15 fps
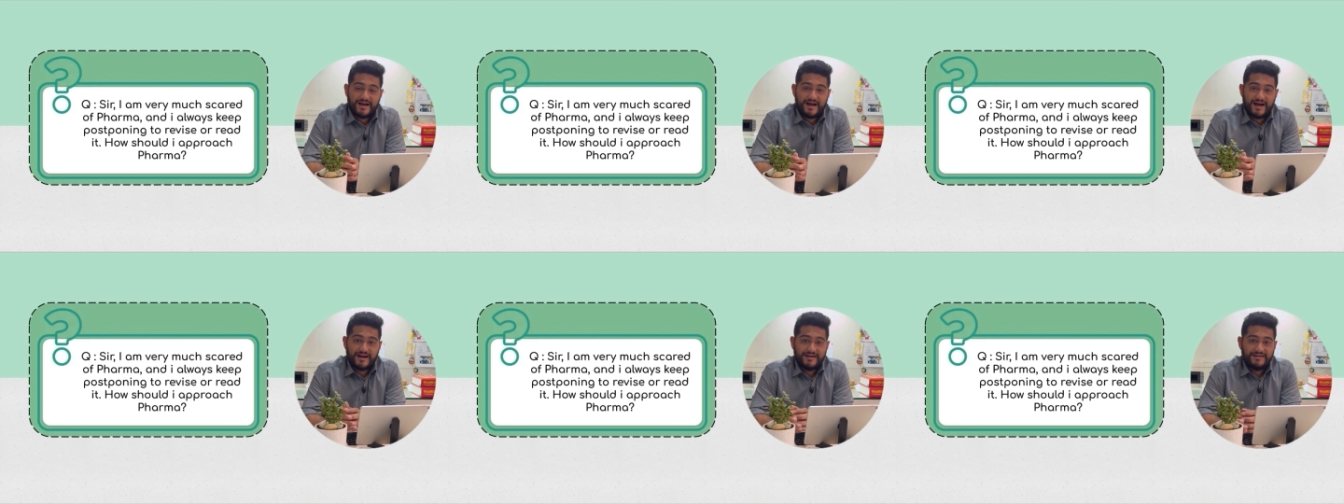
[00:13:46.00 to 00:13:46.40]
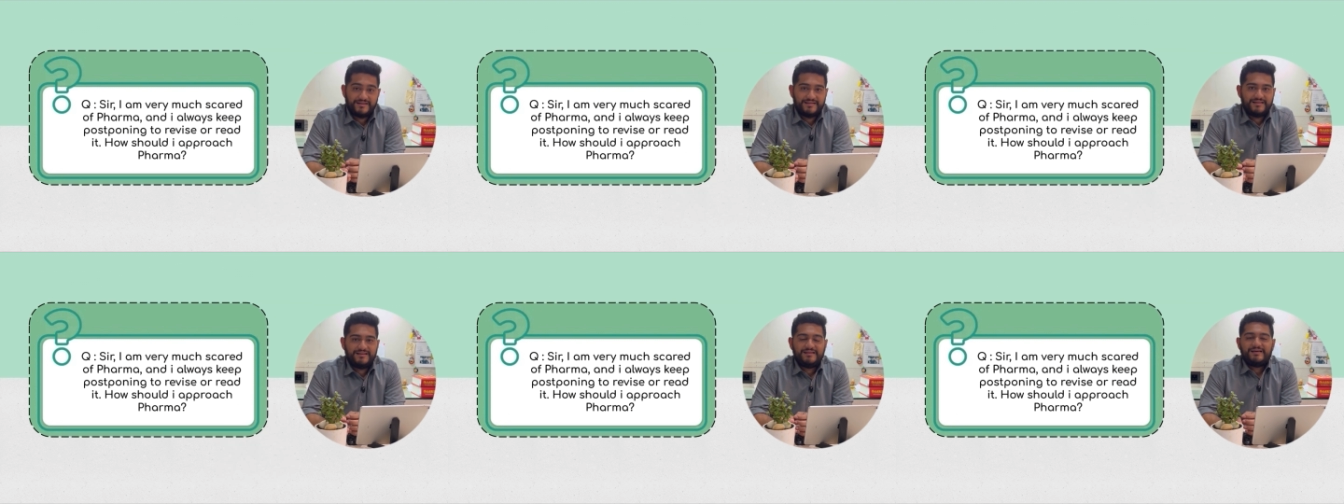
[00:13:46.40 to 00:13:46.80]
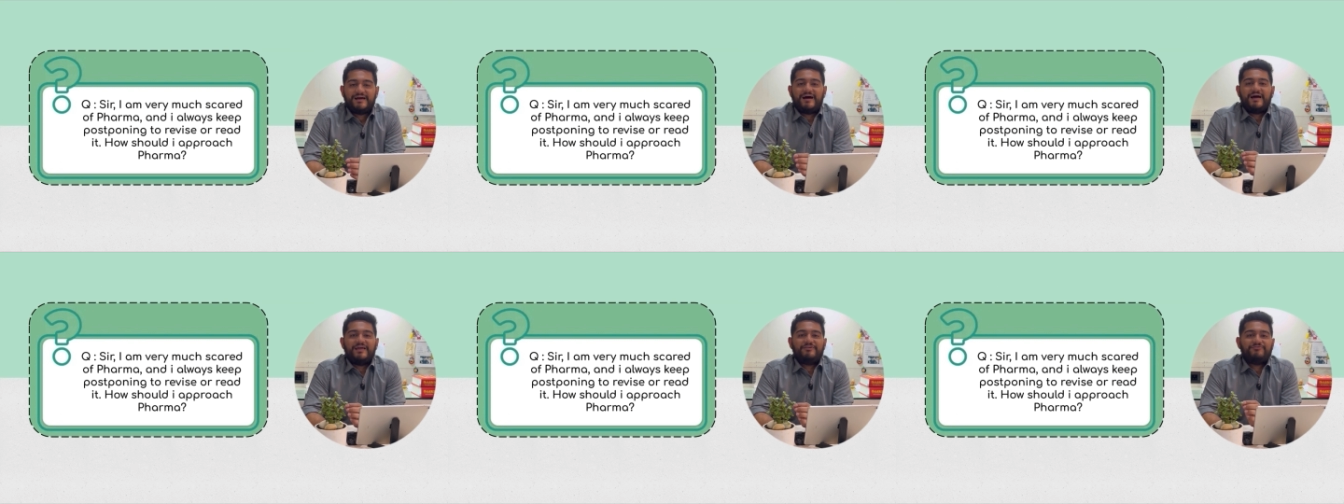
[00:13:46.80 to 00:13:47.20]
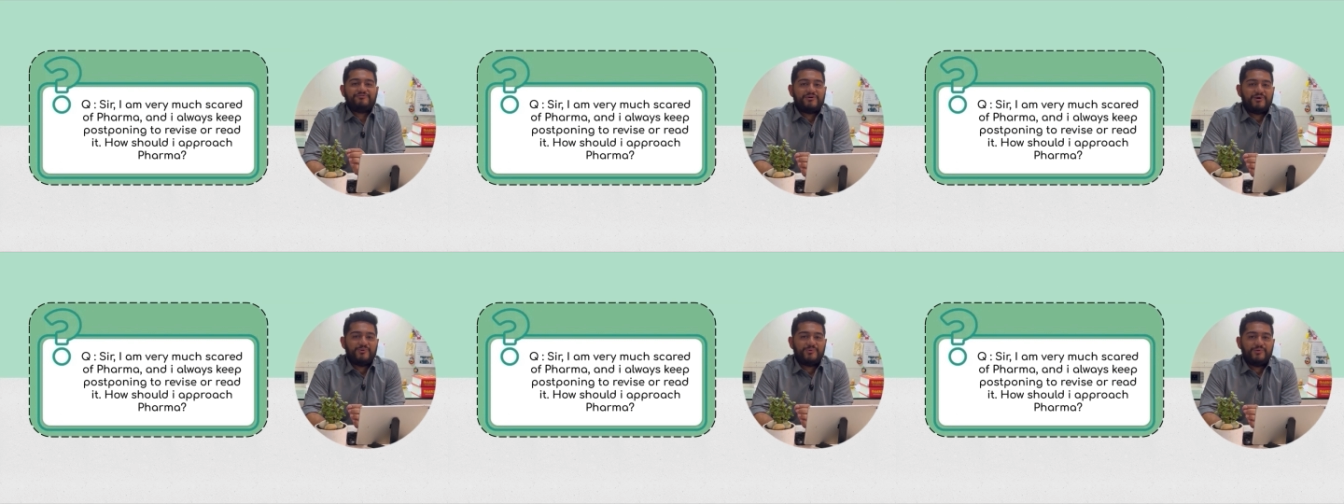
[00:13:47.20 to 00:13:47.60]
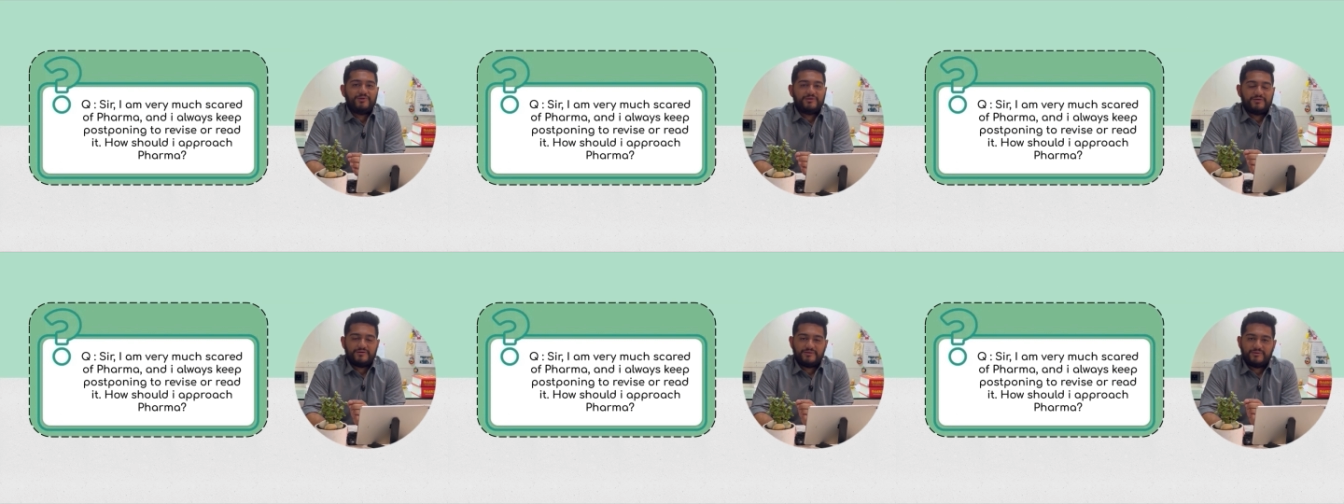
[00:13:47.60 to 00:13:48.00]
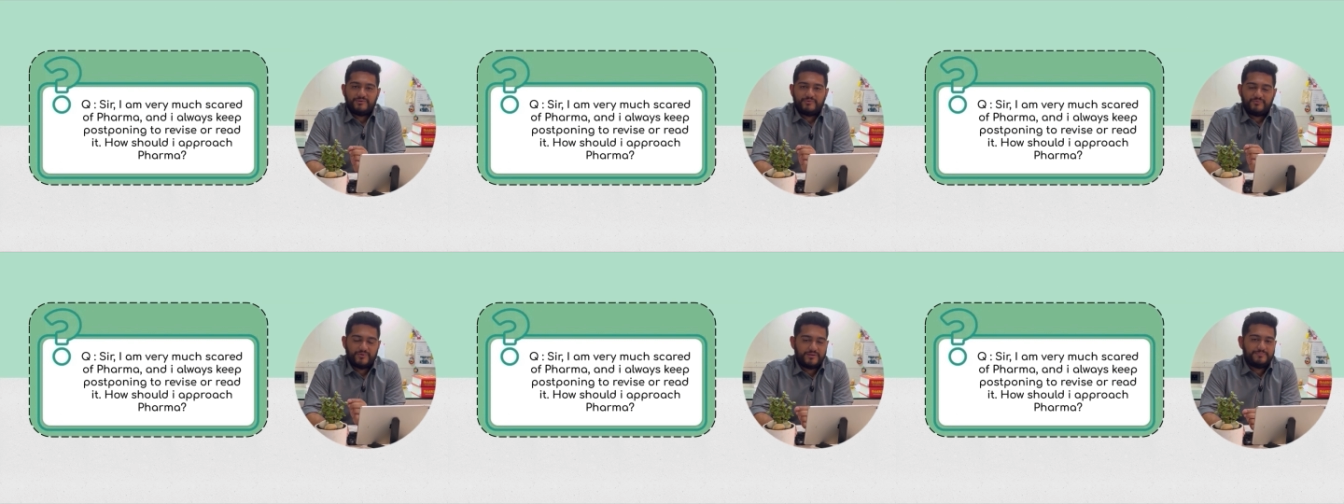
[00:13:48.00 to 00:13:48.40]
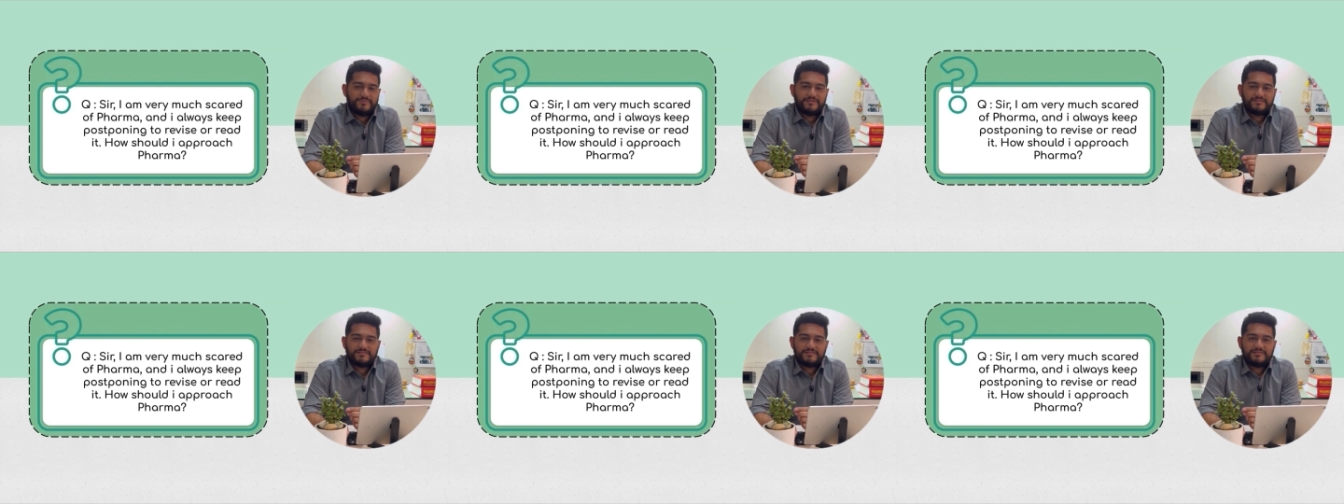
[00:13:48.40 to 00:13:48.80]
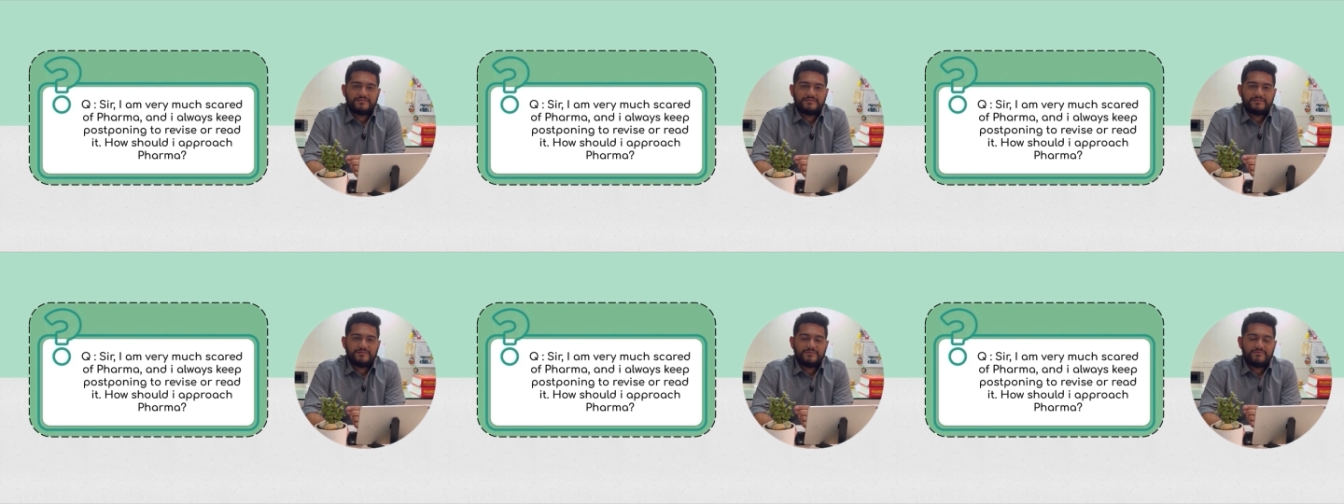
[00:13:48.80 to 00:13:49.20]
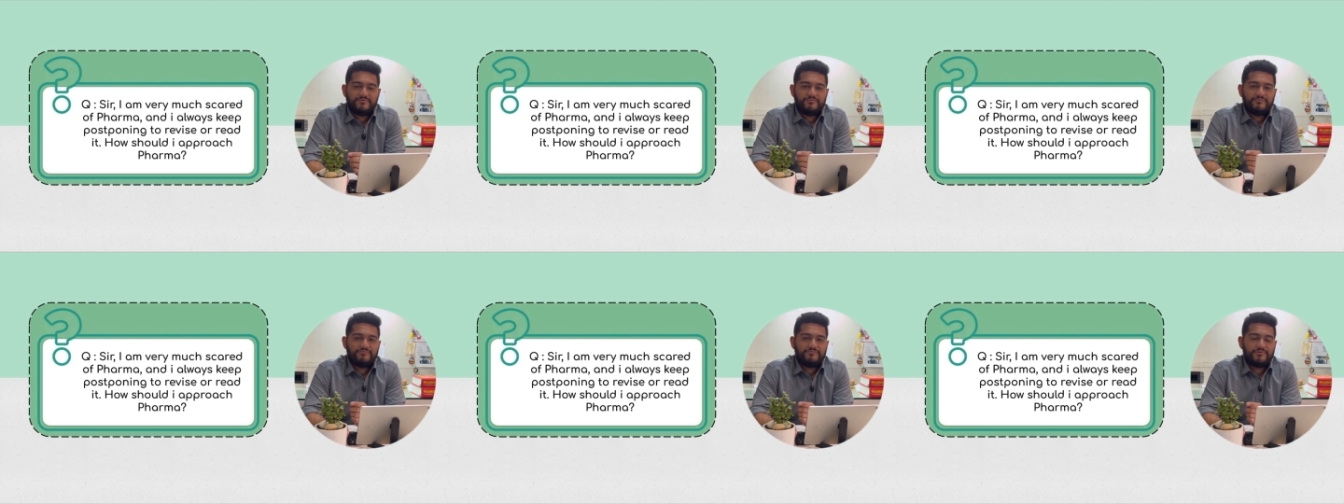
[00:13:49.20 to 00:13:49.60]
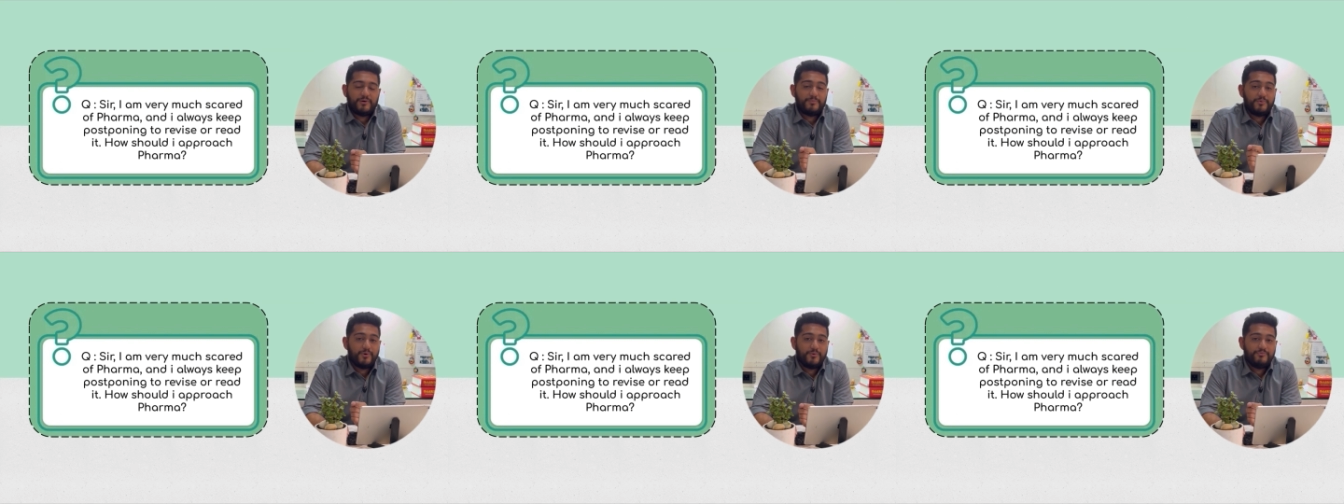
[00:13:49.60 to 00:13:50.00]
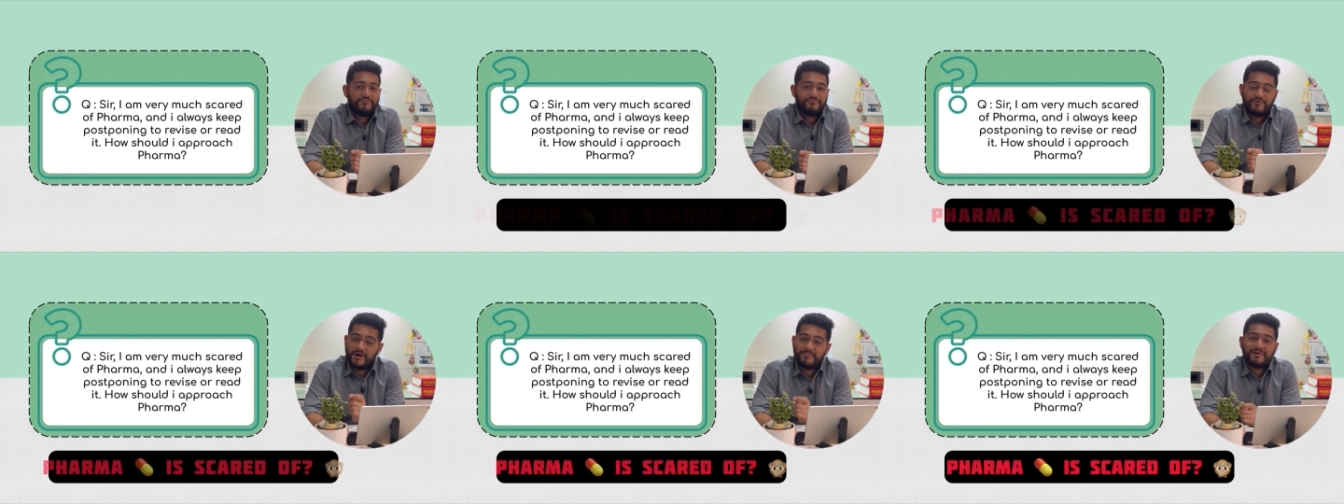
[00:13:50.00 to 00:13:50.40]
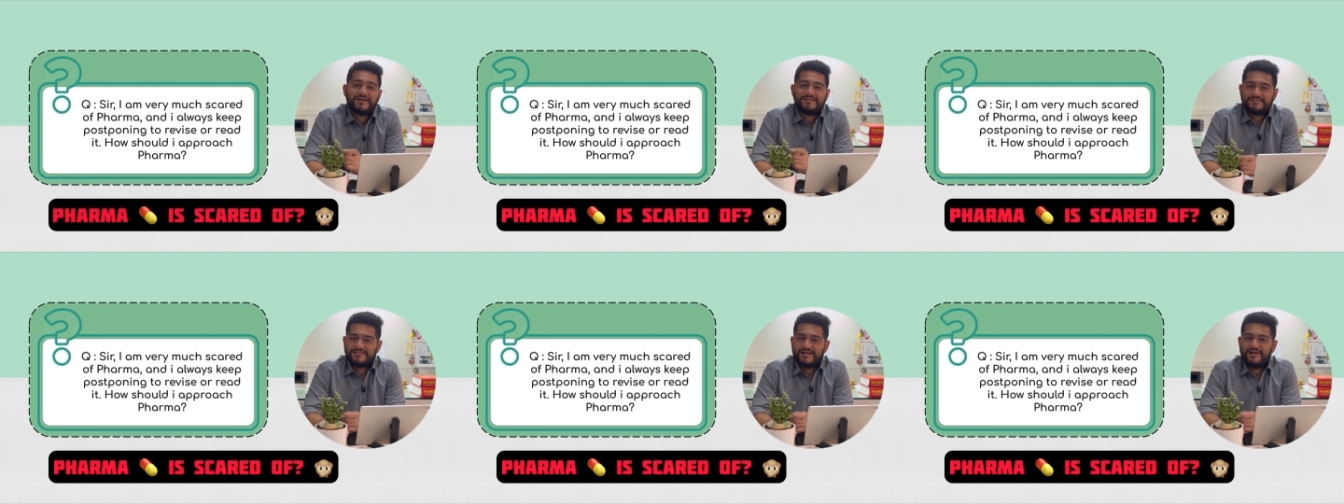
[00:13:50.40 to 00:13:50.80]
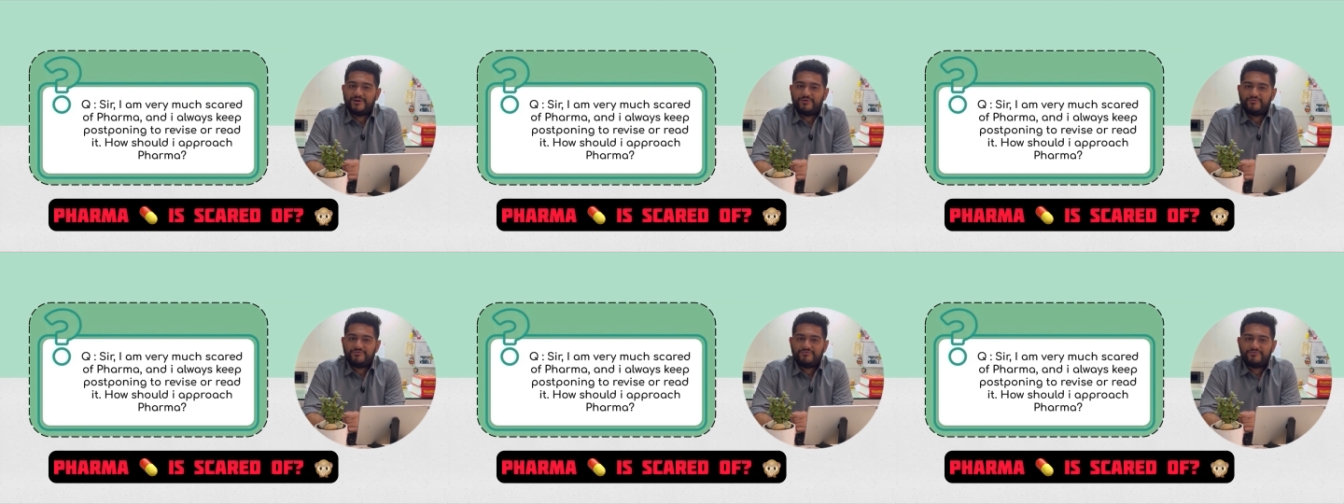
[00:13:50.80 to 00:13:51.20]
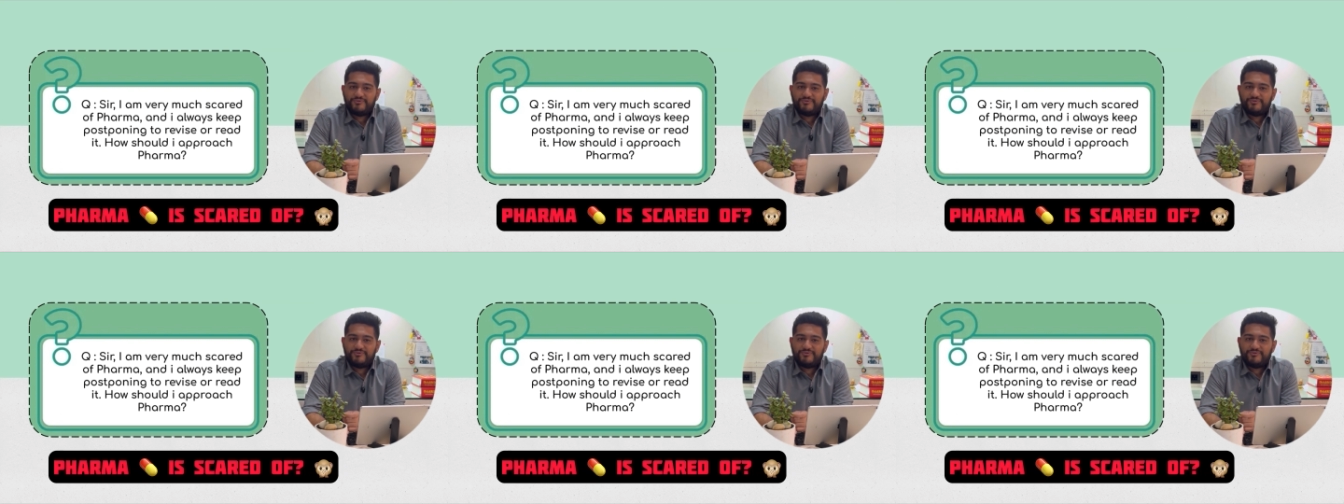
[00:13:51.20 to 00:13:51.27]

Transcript: until I found one person from whom pharma is scared of.